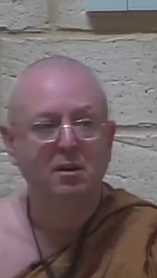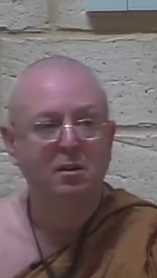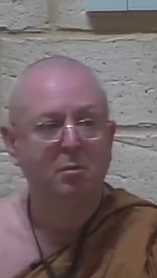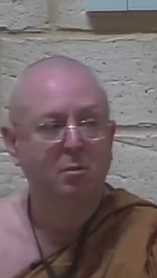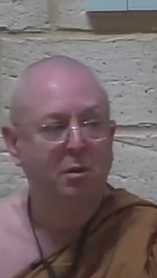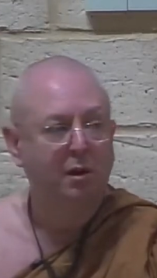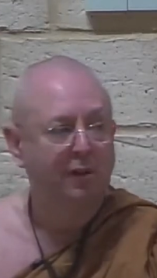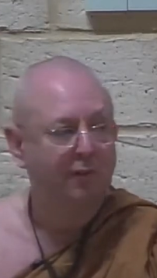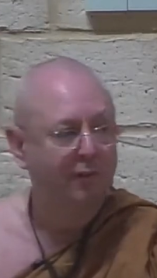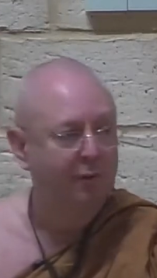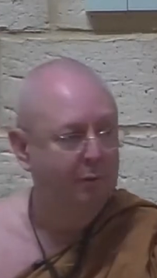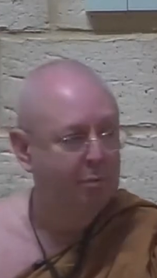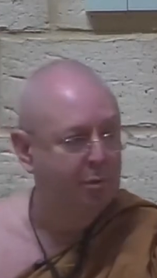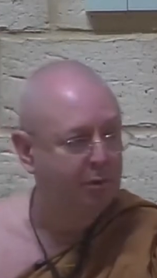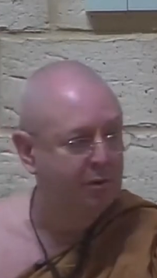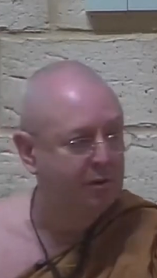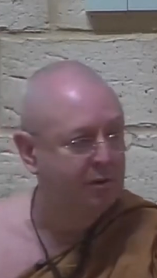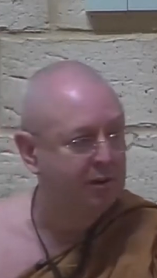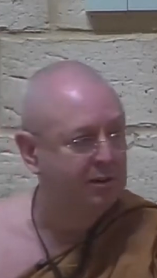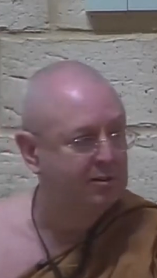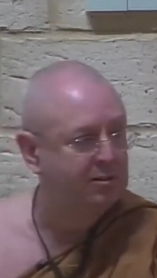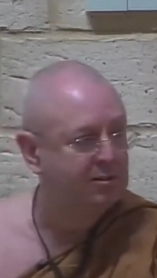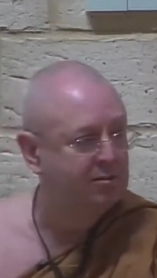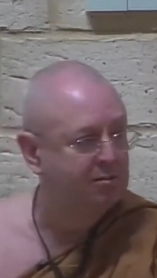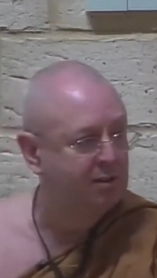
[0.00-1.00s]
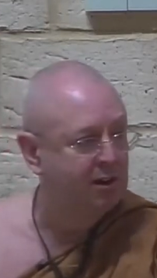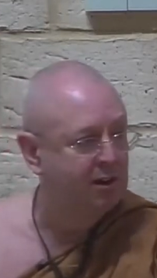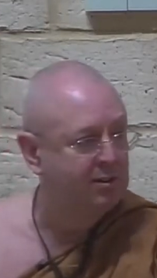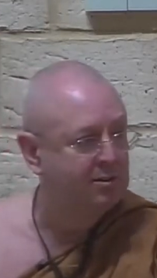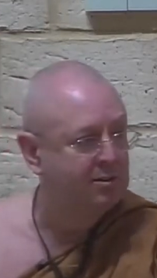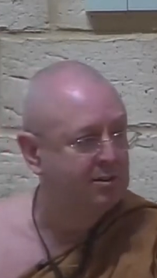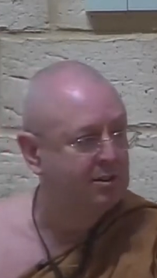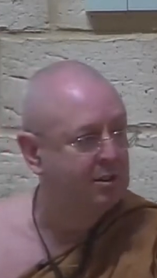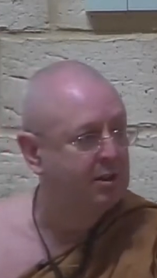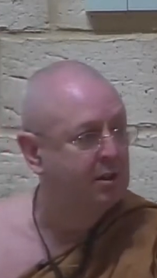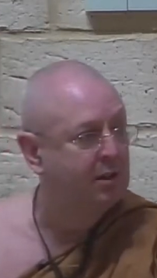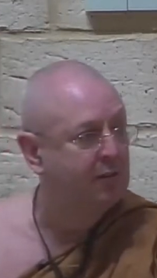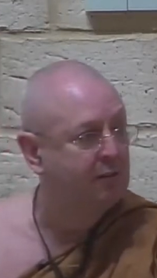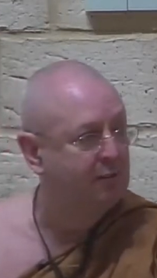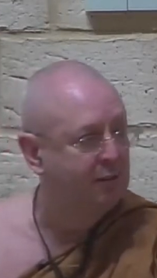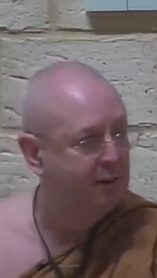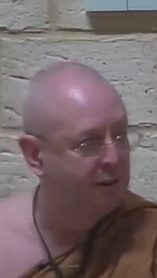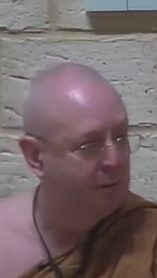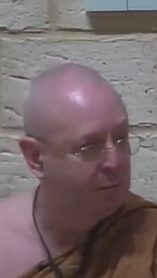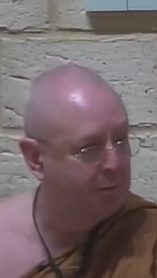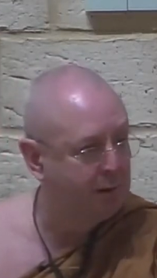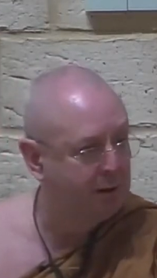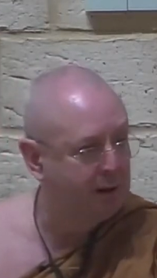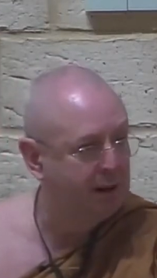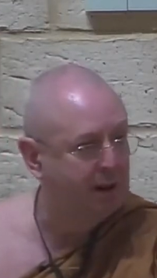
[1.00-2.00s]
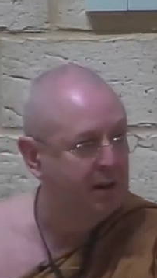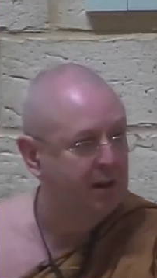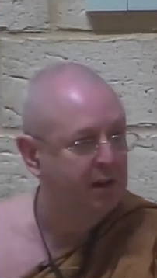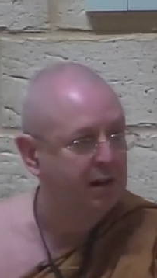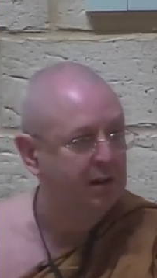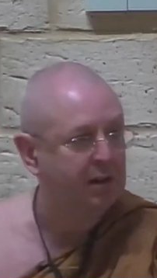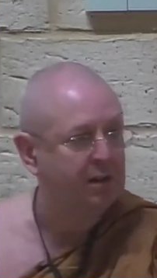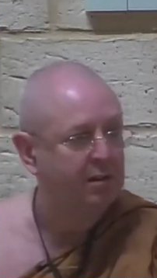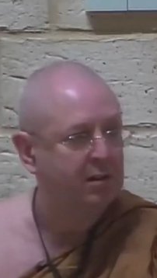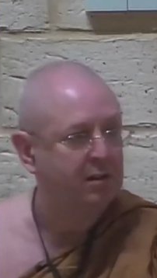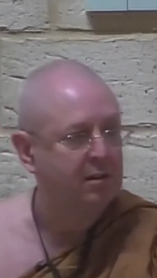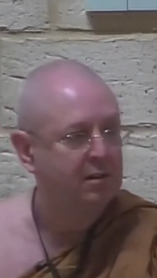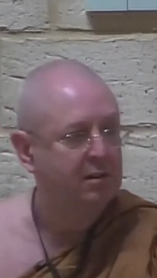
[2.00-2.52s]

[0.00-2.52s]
But if you put the instruction in at the very beginning,